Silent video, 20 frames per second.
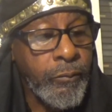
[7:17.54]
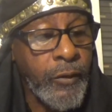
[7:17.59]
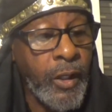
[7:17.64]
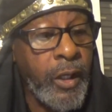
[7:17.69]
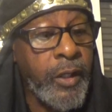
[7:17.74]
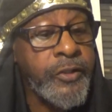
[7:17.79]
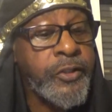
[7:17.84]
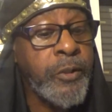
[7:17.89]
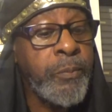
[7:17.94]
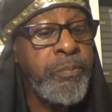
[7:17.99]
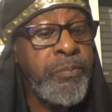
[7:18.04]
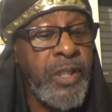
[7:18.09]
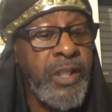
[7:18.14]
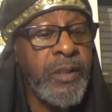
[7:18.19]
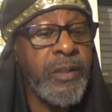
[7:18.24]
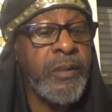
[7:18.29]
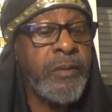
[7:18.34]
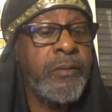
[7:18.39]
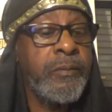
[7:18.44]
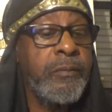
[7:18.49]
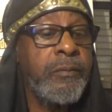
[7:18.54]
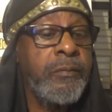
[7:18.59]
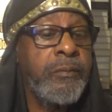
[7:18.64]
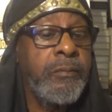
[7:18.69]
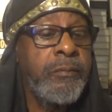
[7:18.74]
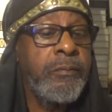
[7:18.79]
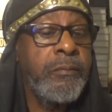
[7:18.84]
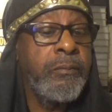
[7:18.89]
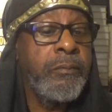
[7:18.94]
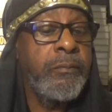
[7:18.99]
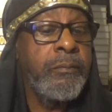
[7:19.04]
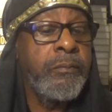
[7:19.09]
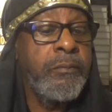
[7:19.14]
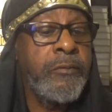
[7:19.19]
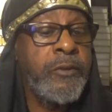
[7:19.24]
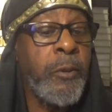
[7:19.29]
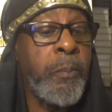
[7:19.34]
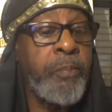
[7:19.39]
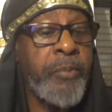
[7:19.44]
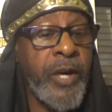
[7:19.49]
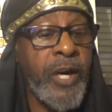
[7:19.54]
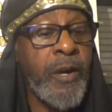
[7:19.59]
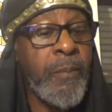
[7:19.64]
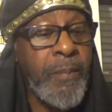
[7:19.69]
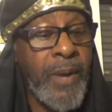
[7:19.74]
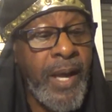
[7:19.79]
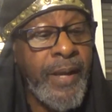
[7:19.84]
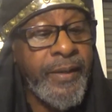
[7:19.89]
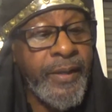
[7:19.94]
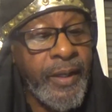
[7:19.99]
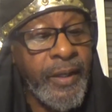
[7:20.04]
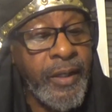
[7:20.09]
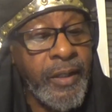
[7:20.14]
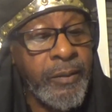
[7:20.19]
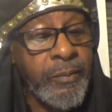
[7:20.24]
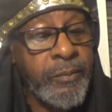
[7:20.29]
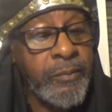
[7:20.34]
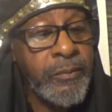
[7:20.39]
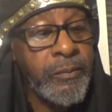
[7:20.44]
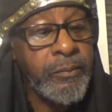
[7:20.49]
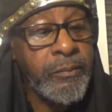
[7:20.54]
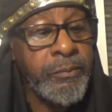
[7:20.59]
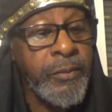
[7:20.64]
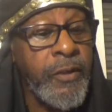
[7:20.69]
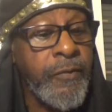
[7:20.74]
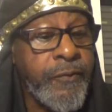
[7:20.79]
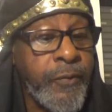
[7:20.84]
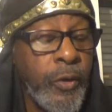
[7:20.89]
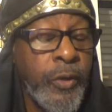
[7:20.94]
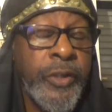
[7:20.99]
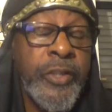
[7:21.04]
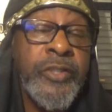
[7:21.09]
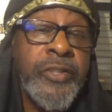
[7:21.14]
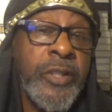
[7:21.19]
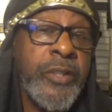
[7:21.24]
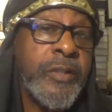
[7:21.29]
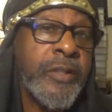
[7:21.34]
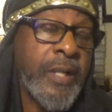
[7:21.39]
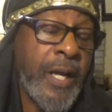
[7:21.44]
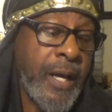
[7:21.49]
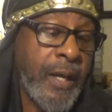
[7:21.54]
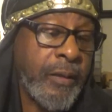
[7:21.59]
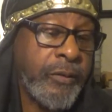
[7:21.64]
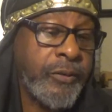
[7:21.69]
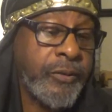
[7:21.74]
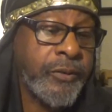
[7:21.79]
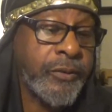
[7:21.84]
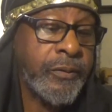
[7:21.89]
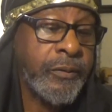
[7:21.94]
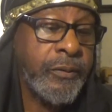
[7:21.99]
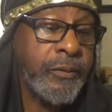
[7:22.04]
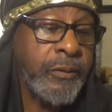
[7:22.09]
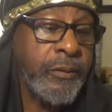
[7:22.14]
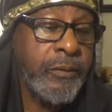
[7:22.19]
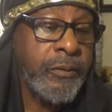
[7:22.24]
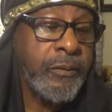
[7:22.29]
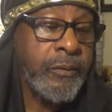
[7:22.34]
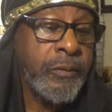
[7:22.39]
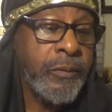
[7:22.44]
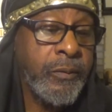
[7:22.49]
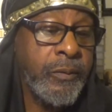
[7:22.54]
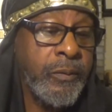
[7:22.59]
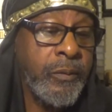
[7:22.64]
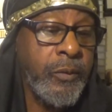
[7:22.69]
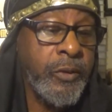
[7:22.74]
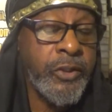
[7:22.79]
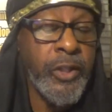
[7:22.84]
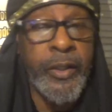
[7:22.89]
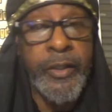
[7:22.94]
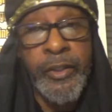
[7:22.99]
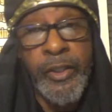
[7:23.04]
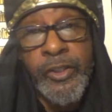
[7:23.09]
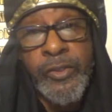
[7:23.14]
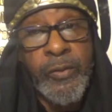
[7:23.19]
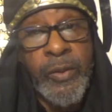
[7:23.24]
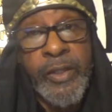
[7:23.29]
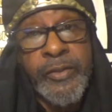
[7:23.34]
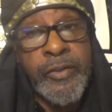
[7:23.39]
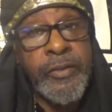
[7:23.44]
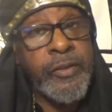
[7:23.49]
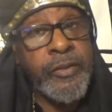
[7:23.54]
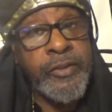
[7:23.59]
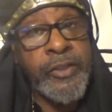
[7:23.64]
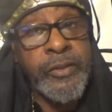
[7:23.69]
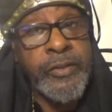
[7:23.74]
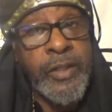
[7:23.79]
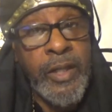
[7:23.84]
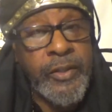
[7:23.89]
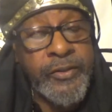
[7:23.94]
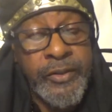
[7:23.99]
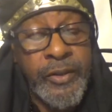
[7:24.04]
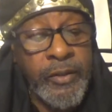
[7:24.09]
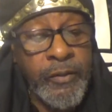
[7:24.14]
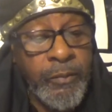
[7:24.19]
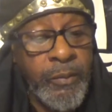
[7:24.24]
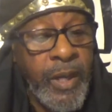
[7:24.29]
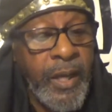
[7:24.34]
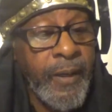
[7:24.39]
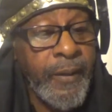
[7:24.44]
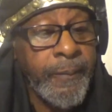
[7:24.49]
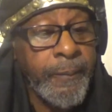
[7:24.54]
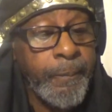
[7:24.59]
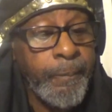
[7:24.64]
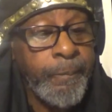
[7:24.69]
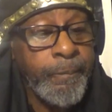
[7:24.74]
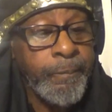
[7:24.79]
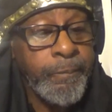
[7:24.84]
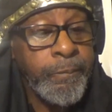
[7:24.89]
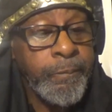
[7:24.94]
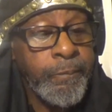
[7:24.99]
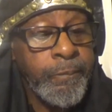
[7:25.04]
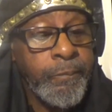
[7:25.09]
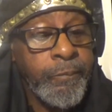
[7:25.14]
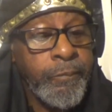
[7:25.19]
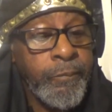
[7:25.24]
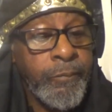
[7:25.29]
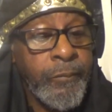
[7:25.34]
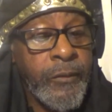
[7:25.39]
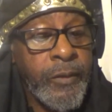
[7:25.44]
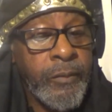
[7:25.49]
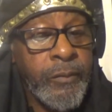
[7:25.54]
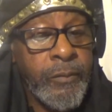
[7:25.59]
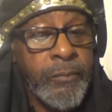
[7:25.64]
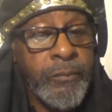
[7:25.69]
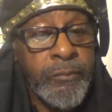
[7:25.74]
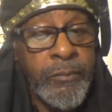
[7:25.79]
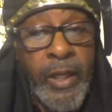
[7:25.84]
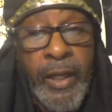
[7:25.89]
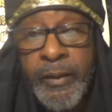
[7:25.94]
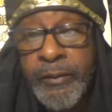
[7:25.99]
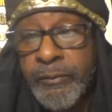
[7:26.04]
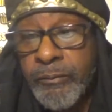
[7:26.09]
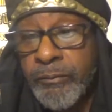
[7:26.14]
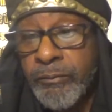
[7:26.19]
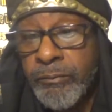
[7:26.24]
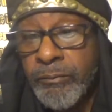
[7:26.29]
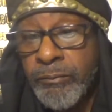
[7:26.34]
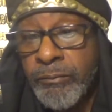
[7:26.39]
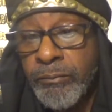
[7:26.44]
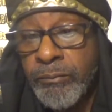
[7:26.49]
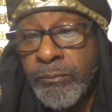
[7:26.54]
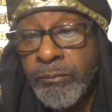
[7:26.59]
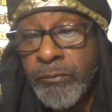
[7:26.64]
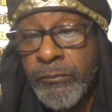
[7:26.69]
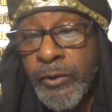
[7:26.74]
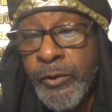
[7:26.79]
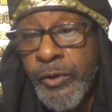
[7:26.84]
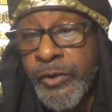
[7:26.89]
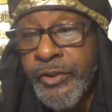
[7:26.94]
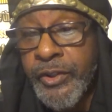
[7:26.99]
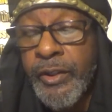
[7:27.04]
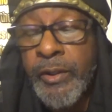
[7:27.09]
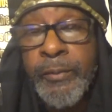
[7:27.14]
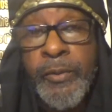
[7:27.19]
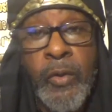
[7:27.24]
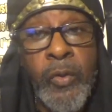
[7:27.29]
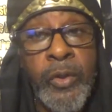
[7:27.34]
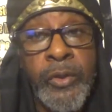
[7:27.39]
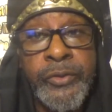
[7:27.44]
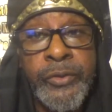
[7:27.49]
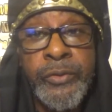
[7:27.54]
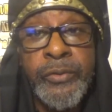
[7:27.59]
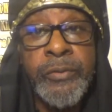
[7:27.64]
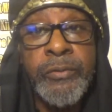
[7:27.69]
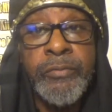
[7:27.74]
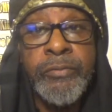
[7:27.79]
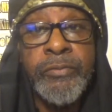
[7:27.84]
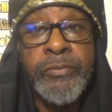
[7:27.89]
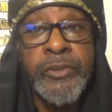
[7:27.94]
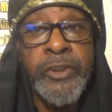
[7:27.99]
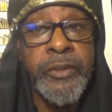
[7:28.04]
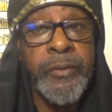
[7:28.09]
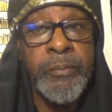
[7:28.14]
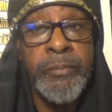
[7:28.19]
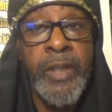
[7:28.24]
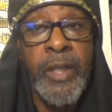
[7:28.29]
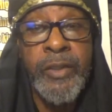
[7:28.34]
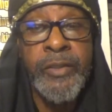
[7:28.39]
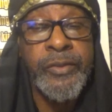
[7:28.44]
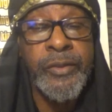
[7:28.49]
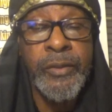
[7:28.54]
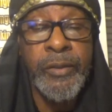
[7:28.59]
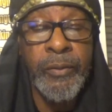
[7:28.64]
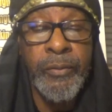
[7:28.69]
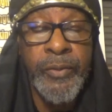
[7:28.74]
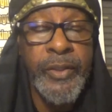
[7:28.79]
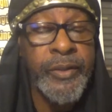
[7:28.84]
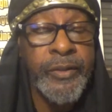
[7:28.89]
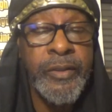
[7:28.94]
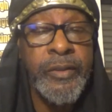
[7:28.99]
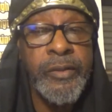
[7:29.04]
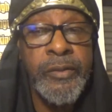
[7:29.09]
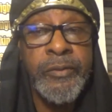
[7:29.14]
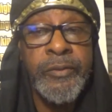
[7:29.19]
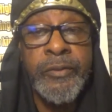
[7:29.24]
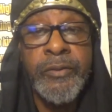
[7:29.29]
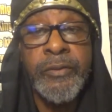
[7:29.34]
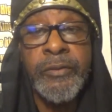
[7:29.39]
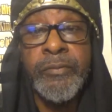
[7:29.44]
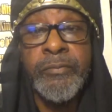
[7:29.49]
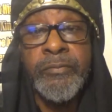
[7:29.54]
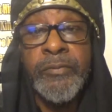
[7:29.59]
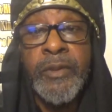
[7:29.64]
unto me to bear my name before the Gentiles, which are the Israelites in the Gentile state of mind. Like you see him going to send them letters to Corinthians,